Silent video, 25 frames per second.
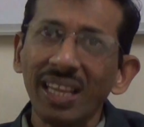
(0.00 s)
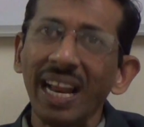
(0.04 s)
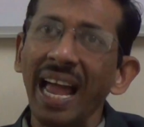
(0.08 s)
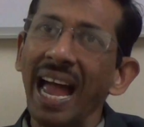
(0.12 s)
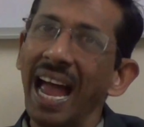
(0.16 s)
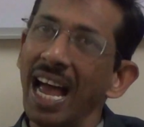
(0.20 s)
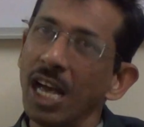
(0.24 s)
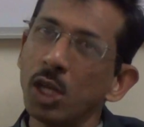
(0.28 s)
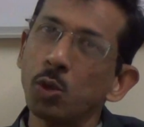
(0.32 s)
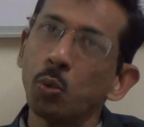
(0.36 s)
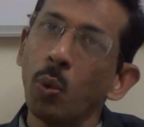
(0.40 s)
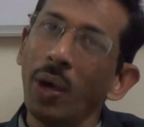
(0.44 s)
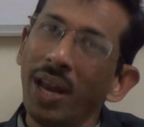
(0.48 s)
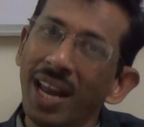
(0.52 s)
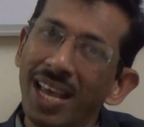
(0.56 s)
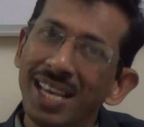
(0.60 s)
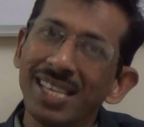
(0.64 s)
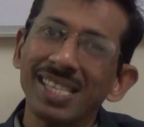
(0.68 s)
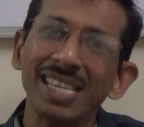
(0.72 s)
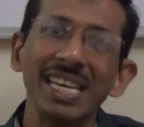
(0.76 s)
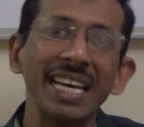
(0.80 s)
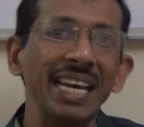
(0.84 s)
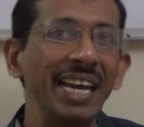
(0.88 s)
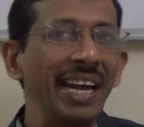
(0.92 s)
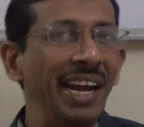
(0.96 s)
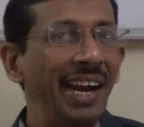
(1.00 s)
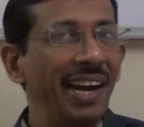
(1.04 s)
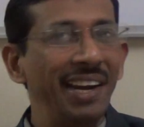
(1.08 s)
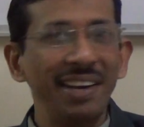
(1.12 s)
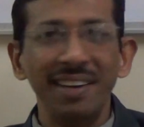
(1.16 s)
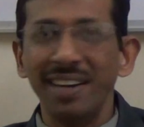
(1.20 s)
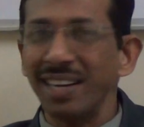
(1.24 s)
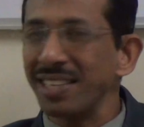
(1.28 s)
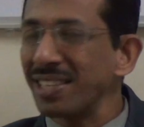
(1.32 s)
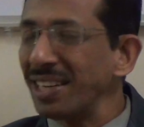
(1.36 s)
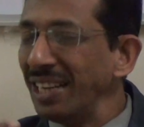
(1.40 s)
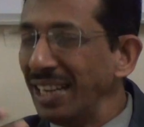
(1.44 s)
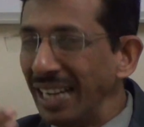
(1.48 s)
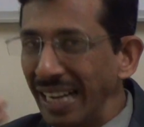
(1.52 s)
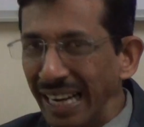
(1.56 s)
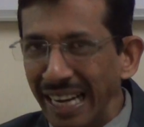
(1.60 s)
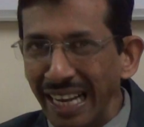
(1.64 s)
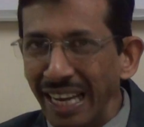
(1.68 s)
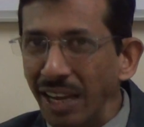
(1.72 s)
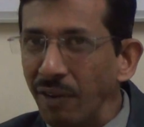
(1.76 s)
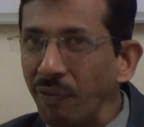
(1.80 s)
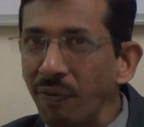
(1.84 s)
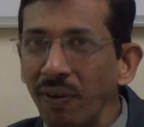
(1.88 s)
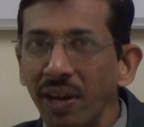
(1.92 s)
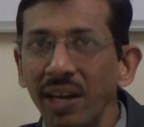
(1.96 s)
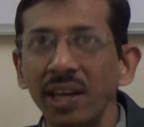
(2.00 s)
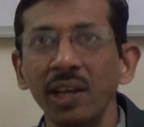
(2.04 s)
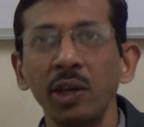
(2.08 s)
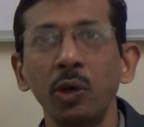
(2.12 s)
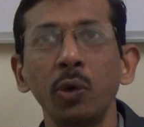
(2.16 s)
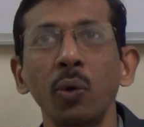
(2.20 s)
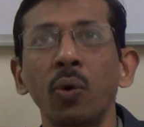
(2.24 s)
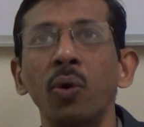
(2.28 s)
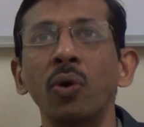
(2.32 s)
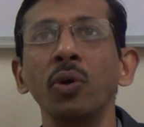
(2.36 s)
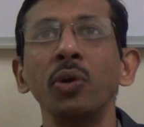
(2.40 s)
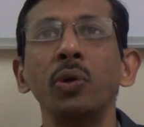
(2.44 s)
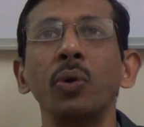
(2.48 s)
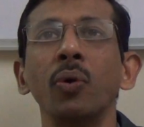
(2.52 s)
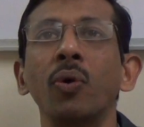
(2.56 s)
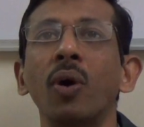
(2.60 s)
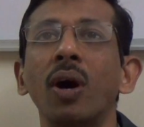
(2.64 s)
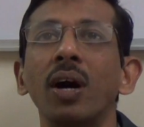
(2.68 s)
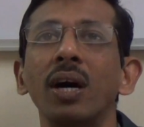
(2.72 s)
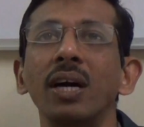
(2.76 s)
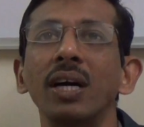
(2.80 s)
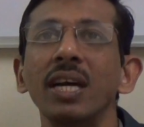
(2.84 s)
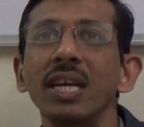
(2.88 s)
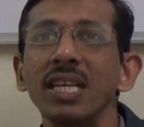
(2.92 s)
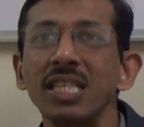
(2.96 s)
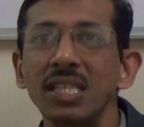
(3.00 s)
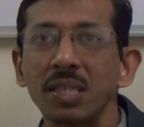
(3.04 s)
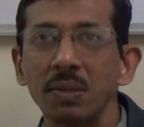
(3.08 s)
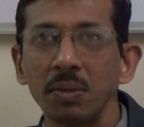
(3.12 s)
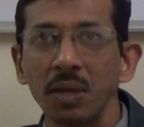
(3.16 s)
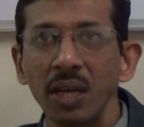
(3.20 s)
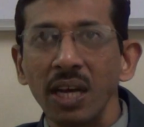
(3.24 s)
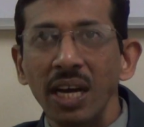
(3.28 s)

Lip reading: as well as it doesn't leave into his